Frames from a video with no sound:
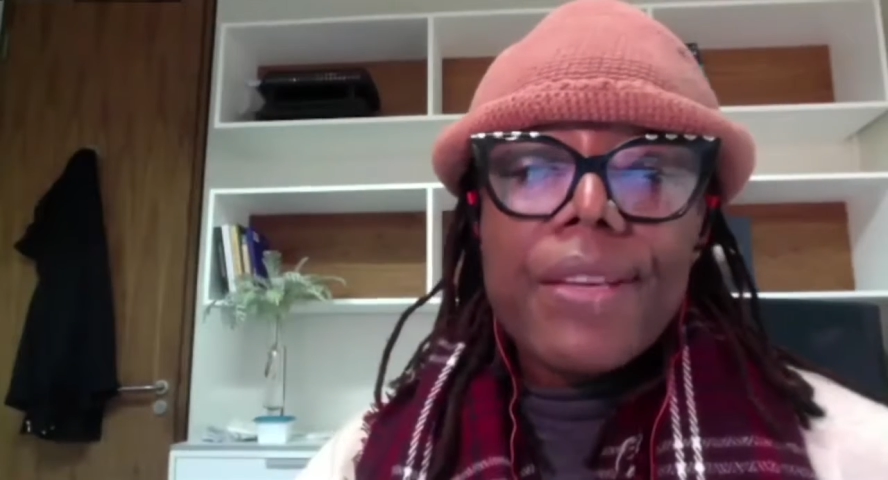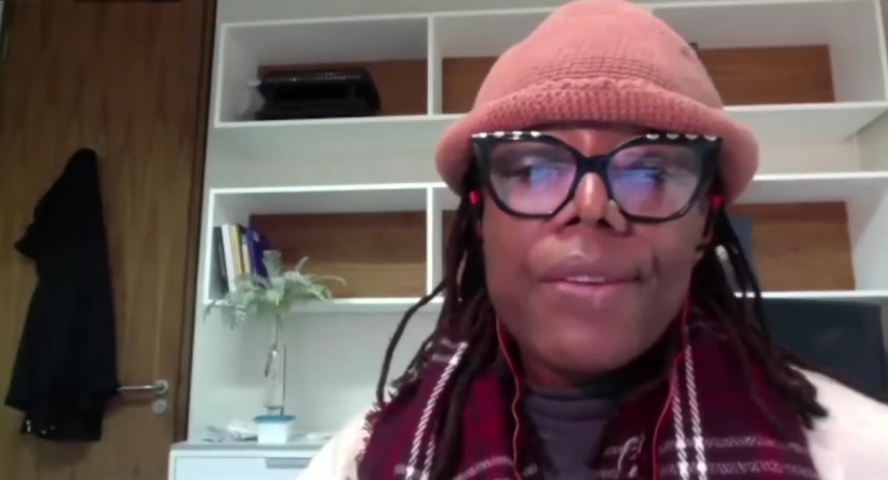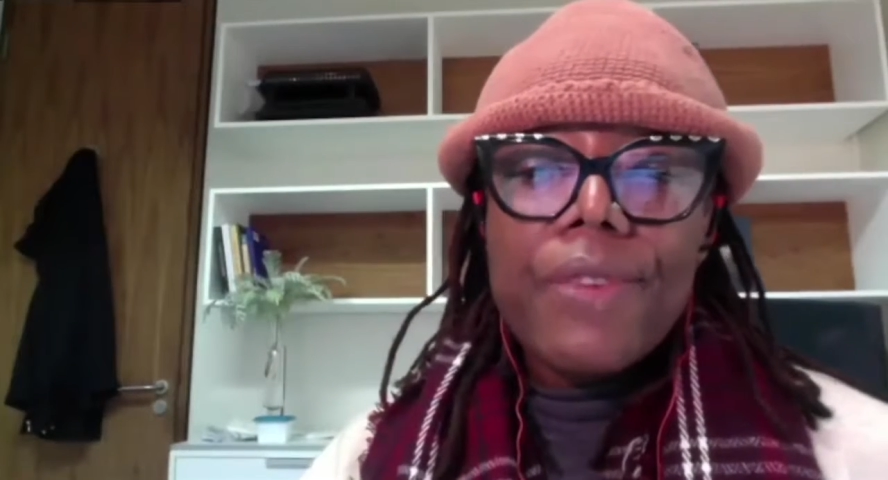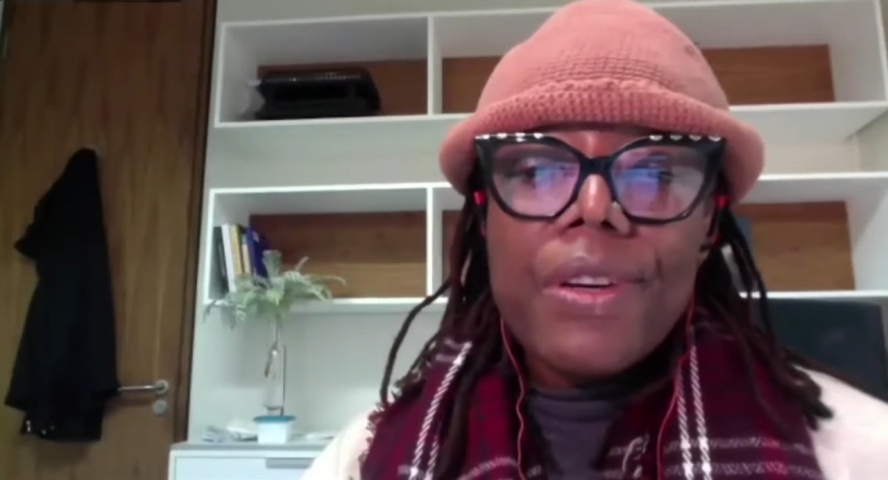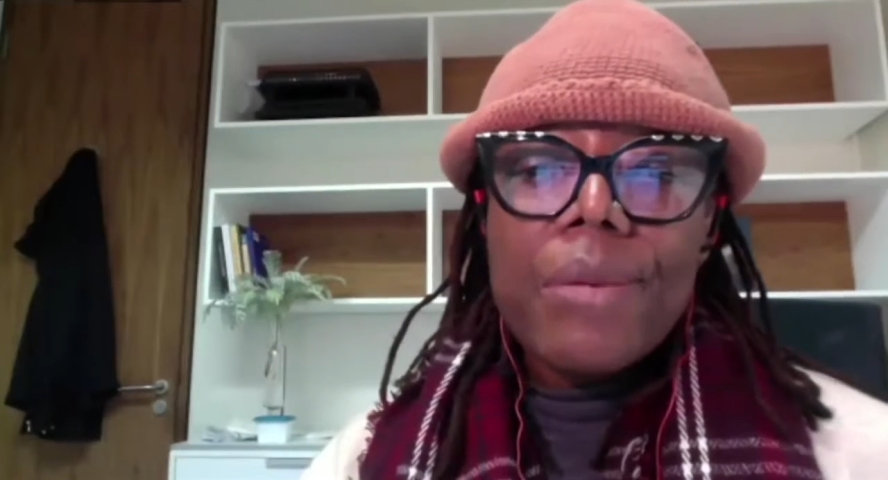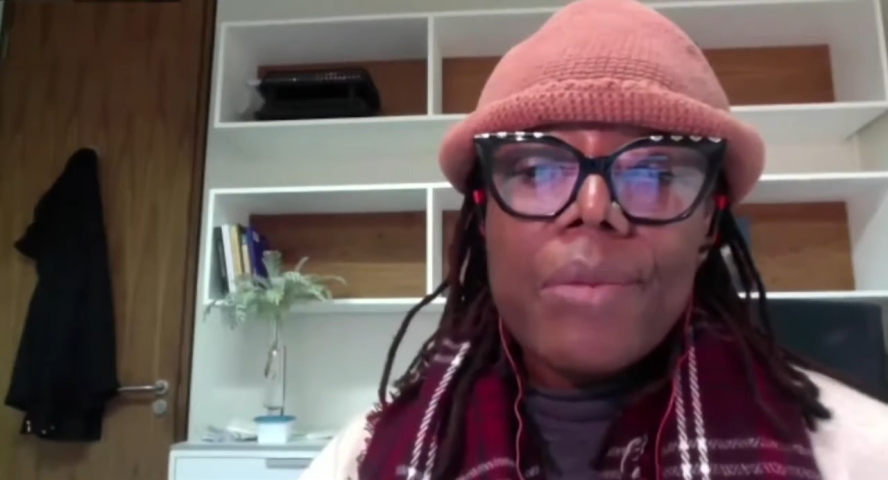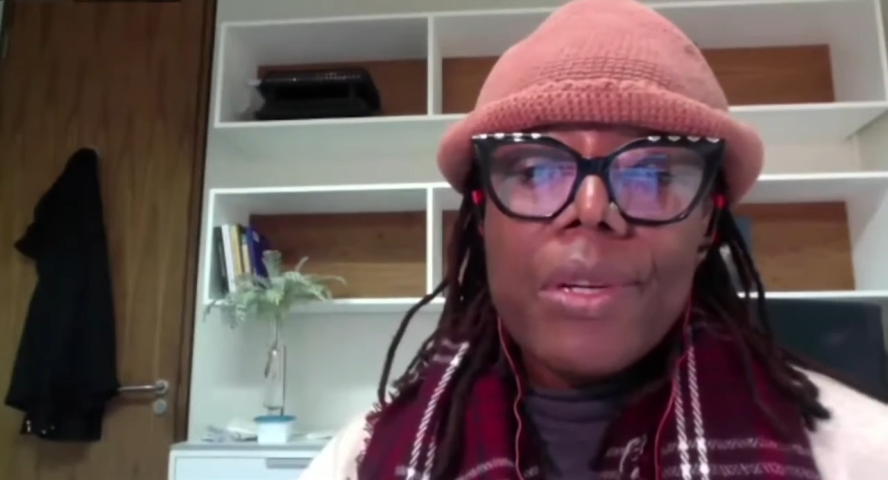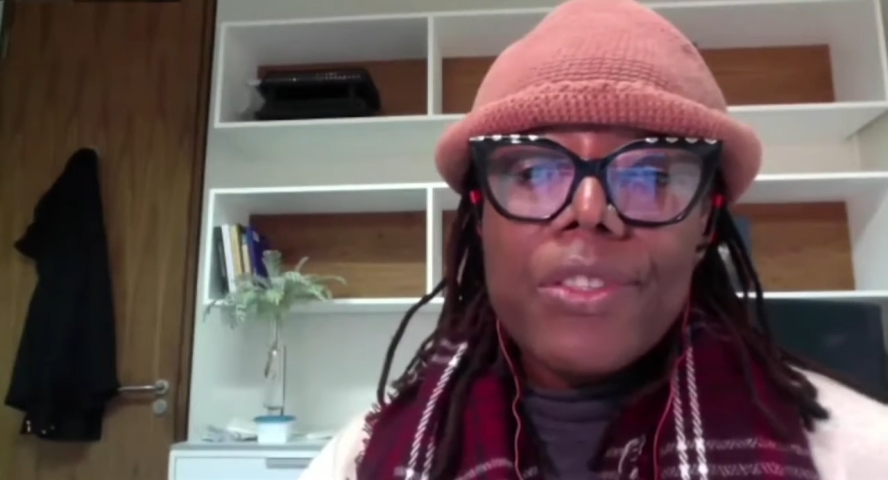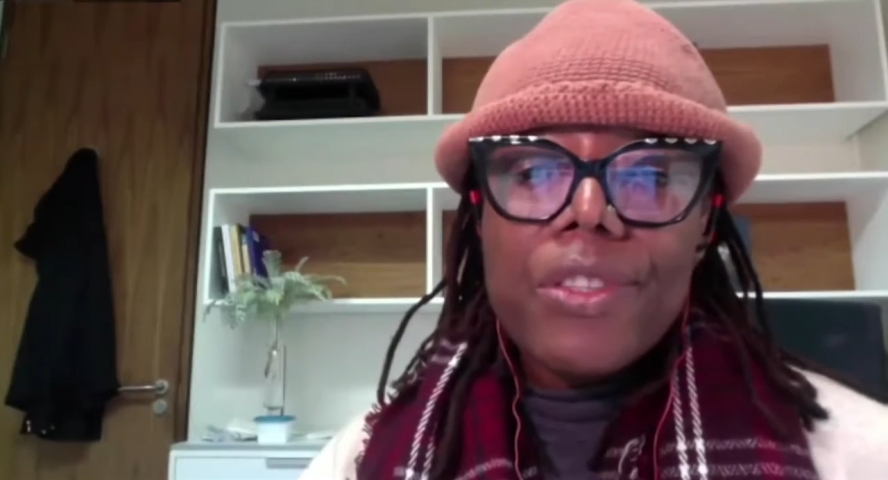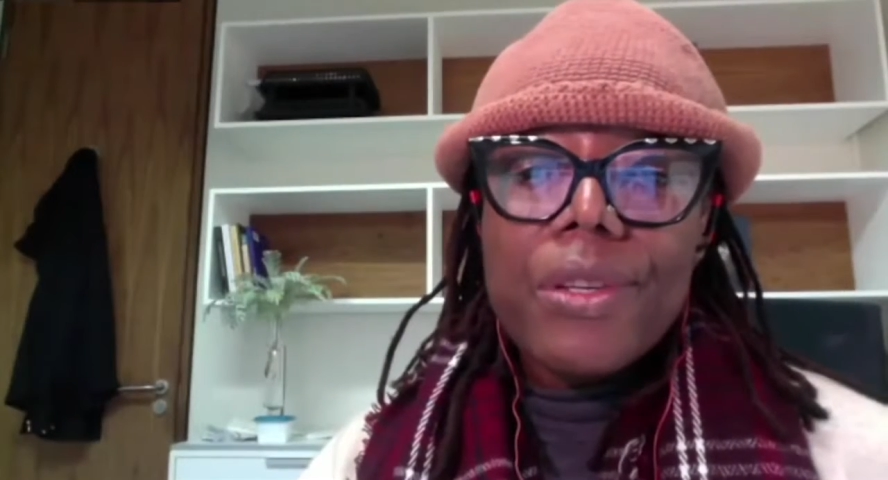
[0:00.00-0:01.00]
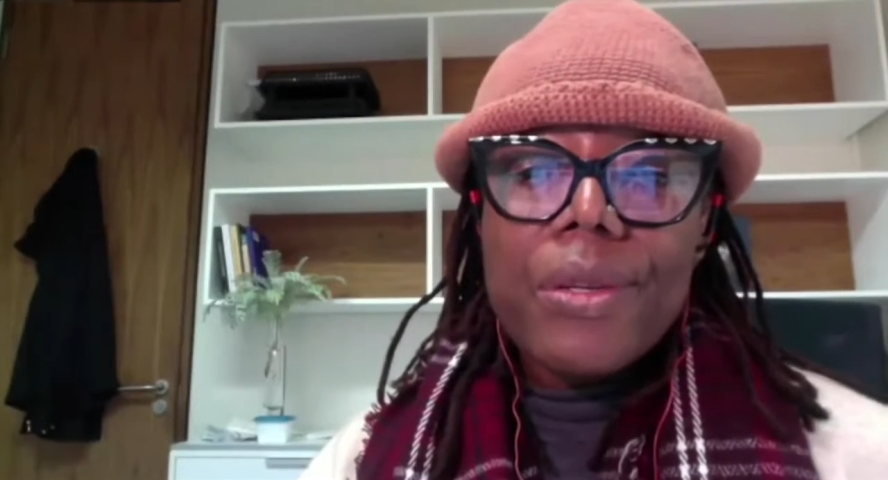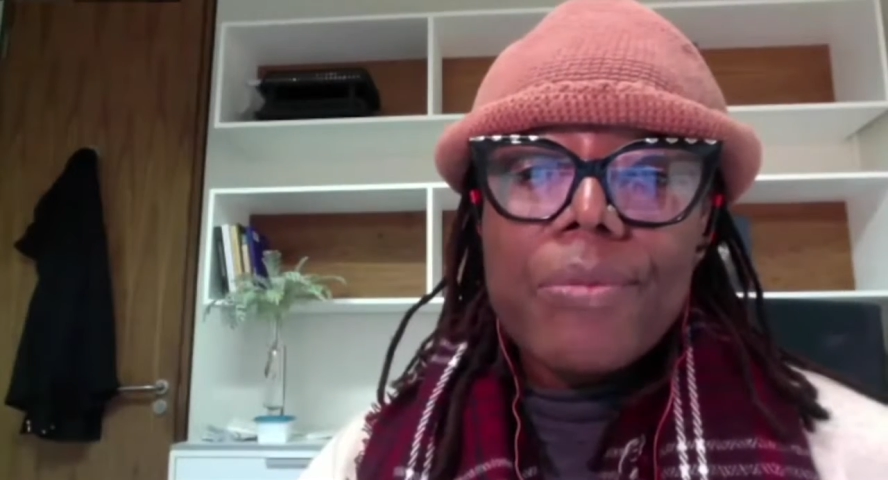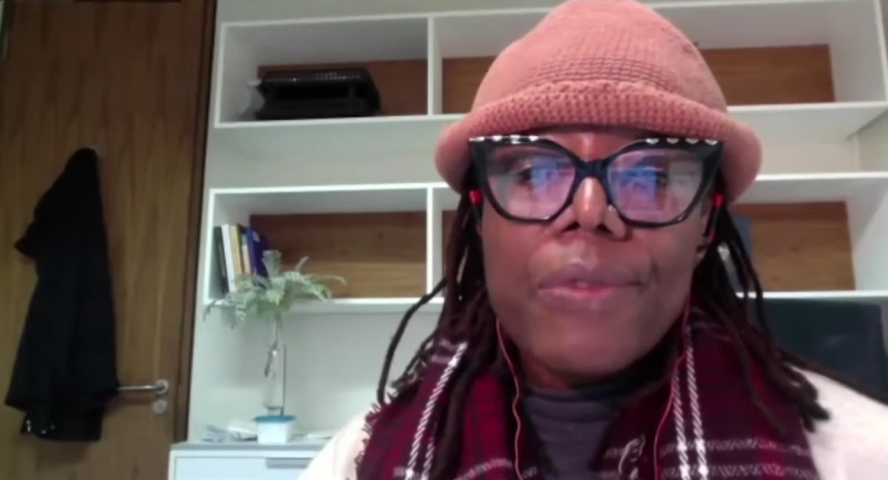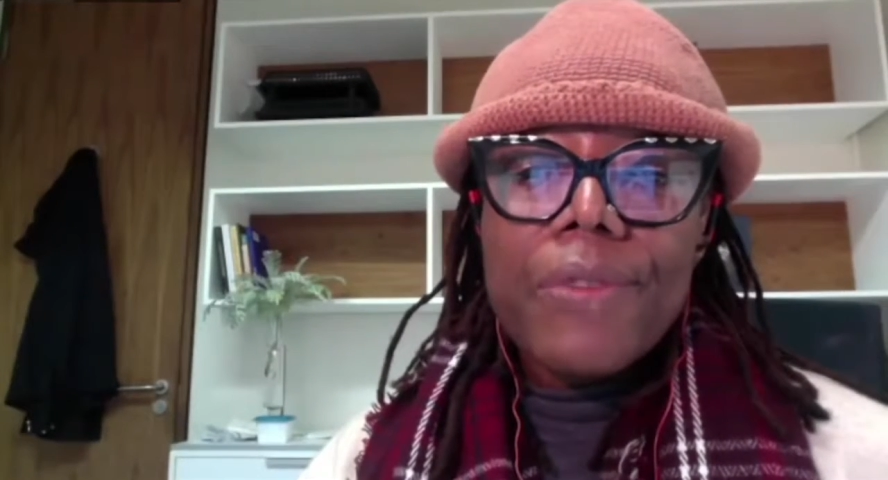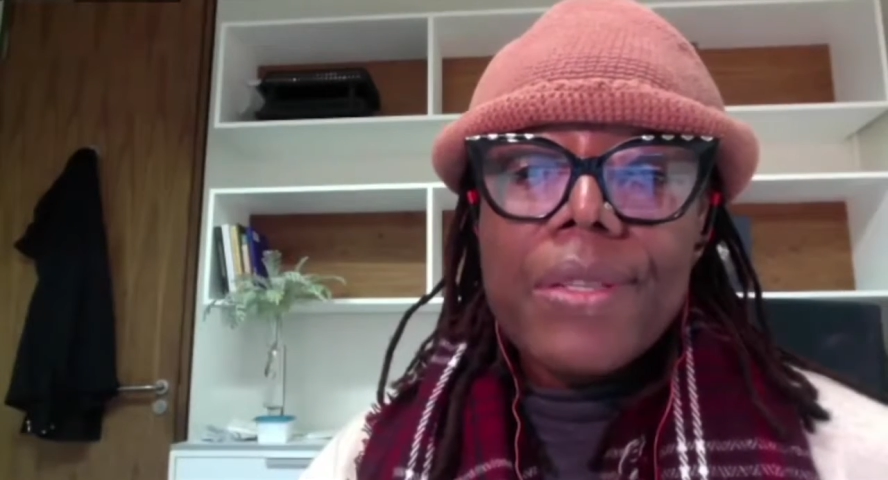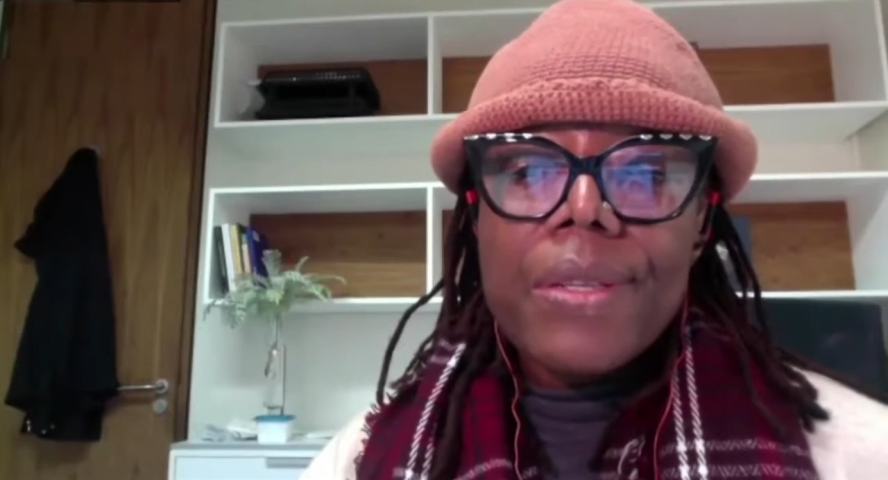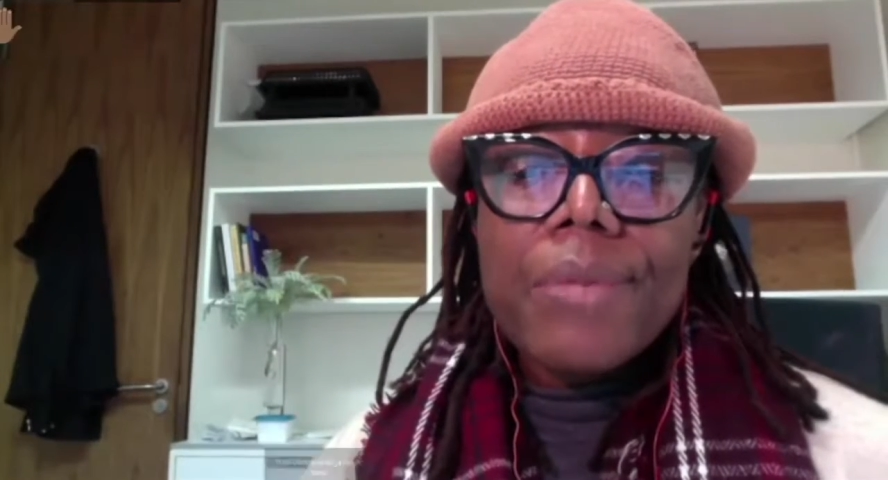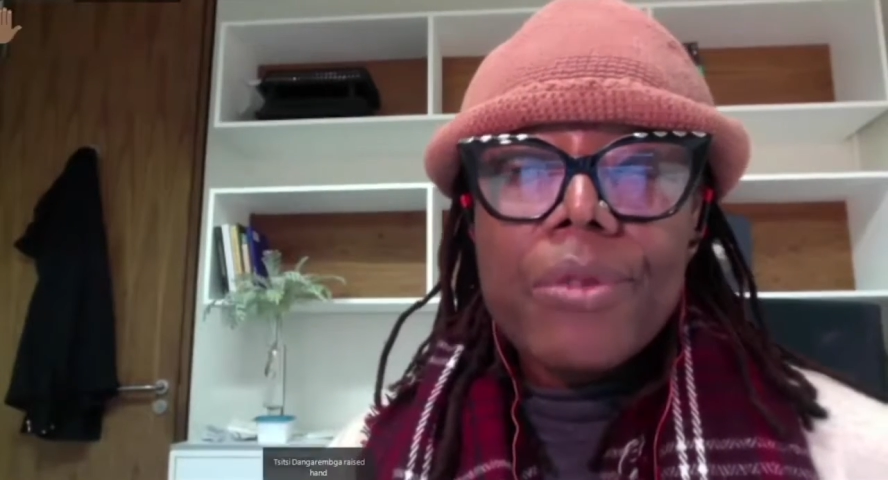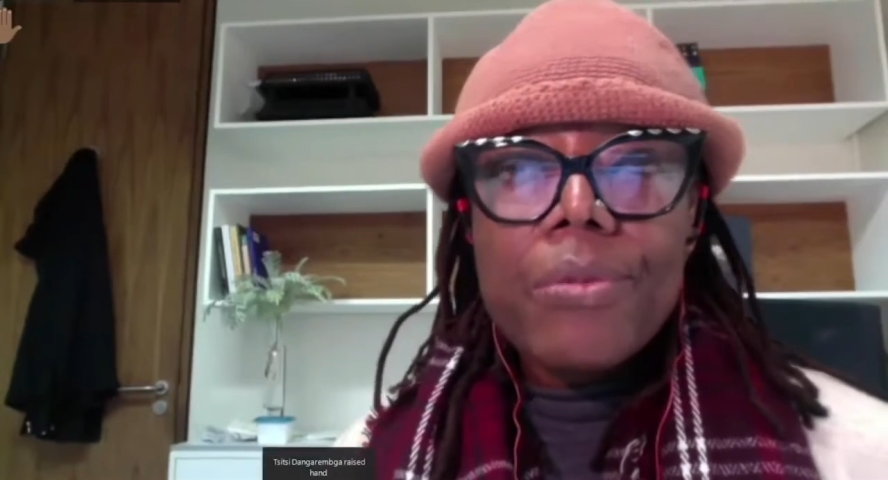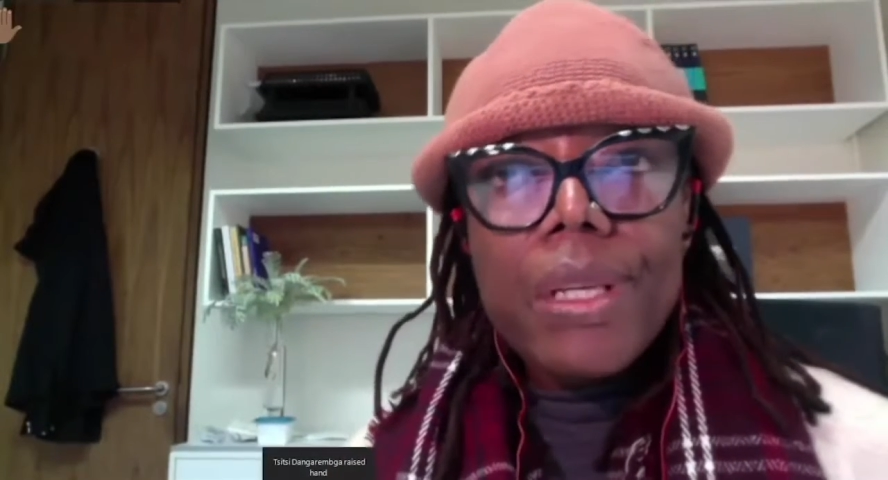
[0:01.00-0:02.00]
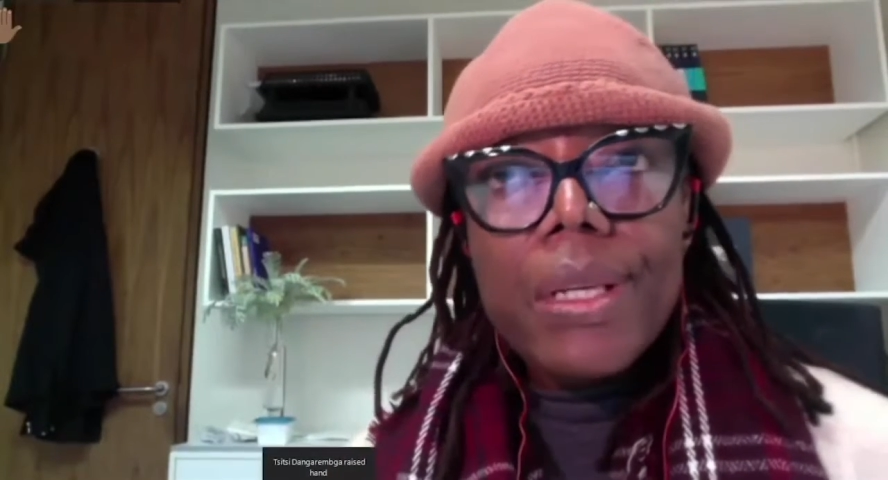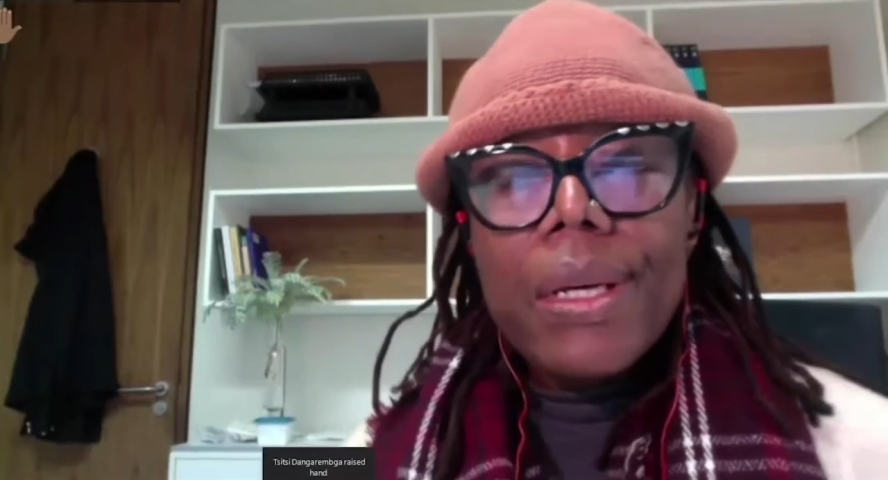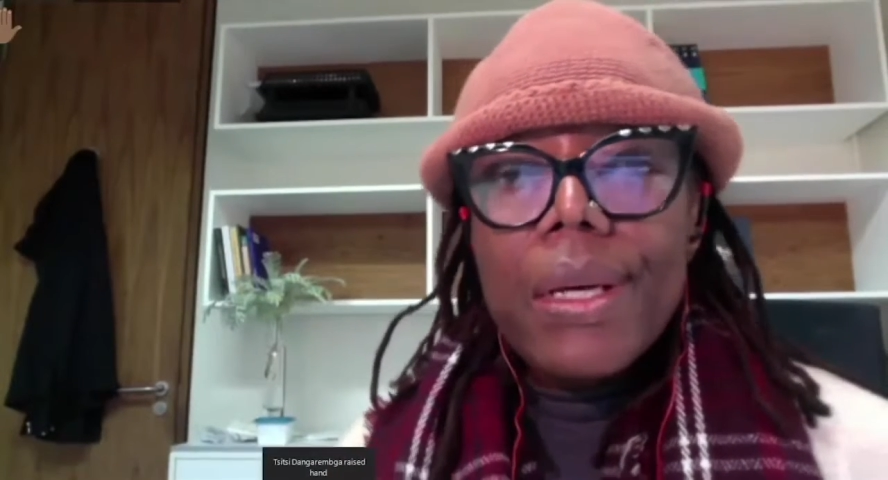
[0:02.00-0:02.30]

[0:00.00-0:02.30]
you very much, Professor Pumla.